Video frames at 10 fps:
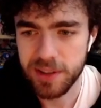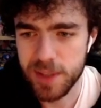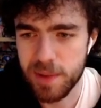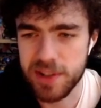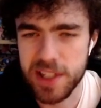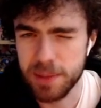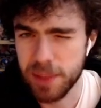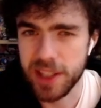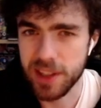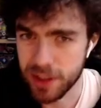Or special summon
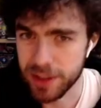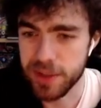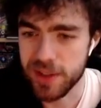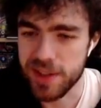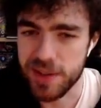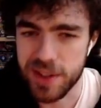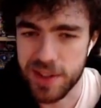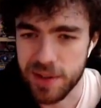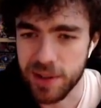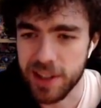back the normal monster that's
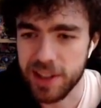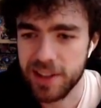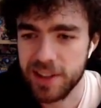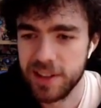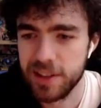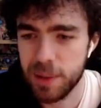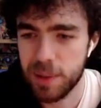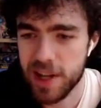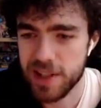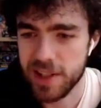destroyed by
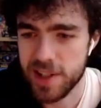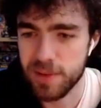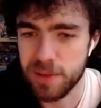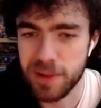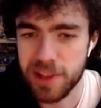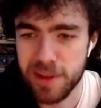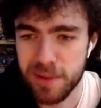banishing itself from grave.